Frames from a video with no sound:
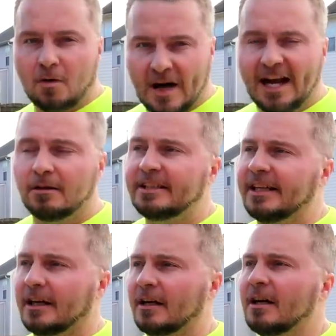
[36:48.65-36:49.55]
around
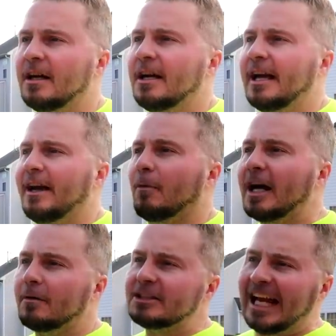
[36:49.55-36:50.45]
here. And
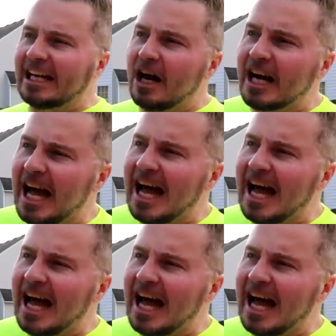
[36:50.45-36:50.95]
what you got going